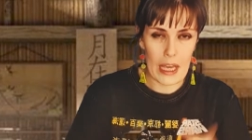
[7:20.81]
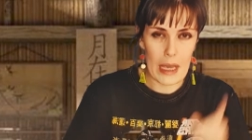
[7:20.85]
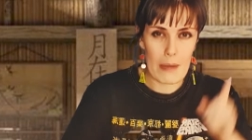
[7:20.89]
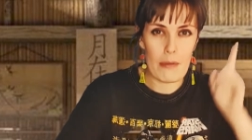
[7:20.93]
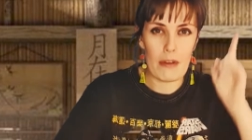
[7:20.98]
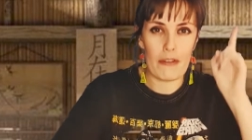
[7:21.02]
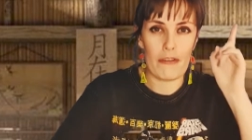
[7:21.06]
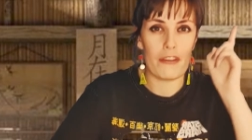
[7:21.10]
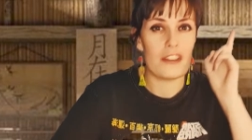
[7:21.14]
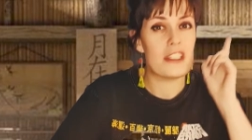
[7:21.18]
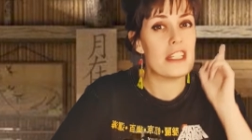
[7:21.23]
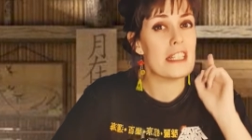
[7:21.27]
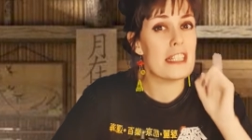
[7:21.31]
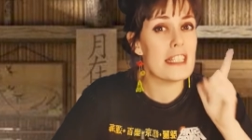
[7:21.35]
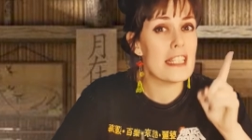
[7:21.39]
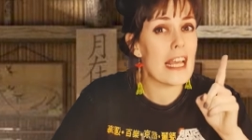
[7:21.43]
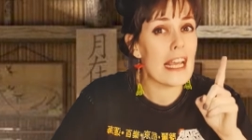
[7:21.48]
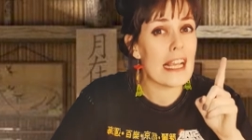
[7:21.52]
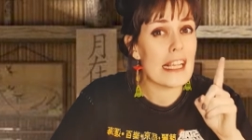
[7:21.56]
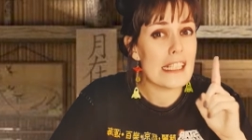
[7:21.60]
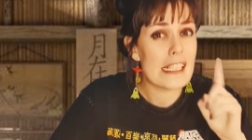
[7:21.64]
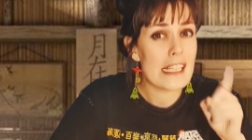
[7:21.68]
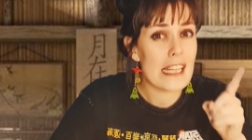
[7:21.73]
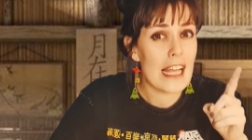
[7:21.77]
But for
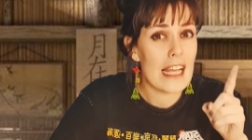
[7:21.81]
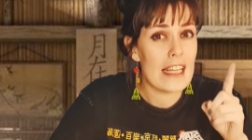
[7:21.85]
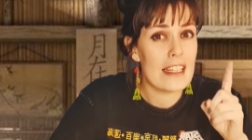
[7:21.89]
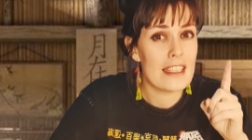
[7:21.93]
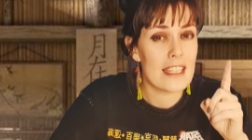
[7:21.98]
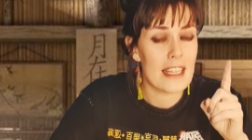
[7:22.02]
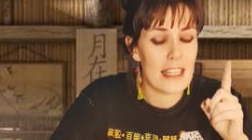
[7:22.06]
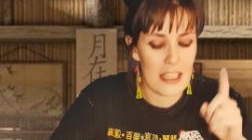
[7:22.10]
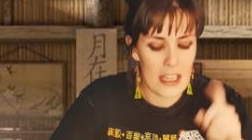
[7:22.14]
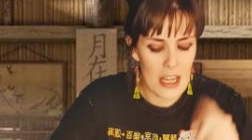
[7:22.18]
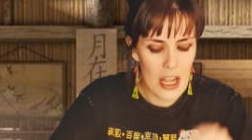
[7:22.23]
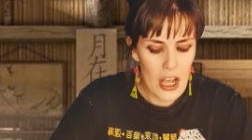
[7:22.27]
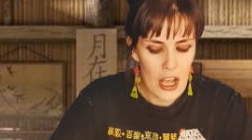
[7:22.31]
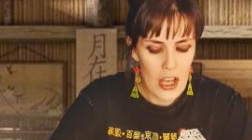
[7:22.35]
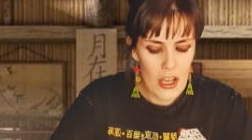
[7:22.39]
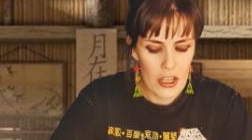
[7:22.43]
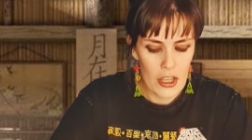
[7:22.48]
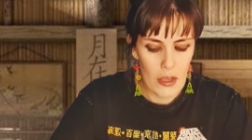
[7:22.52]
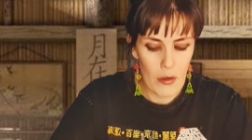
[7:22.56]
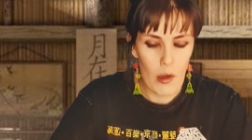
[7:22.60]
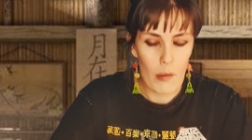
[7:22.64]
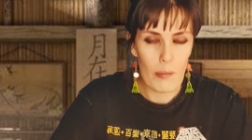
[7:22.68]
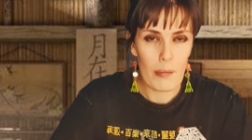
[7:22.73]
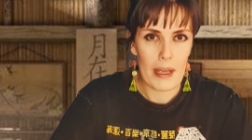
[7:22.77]
today's lesson, you
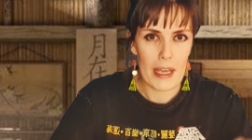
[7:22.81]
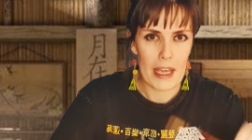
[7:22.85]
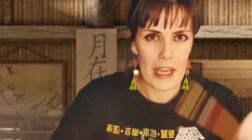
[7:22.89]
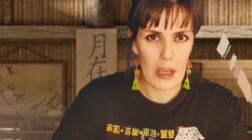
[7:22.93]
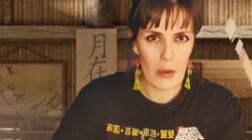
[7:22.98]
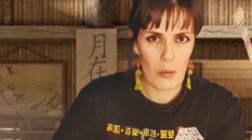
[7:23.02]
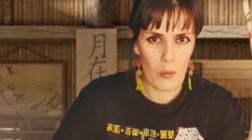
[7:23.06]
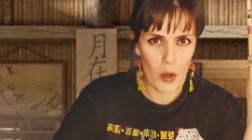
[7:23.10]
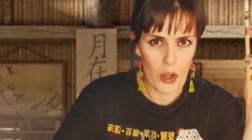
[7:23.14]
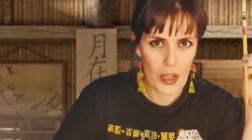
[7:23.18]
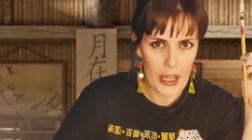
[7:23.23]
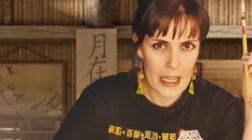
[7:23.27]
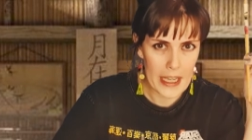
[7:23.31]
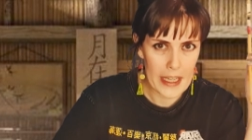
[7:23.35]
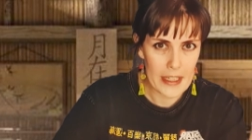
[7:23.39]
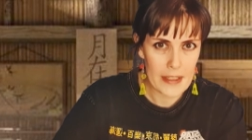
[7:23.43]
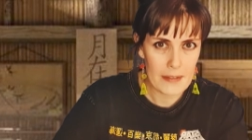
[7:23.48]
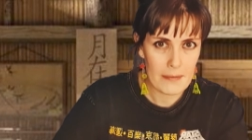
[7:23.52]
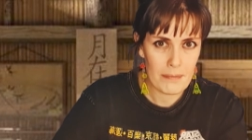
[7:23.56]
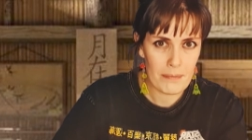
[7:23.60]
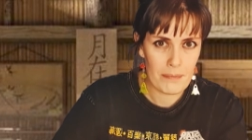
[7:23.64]
are picking 1 item,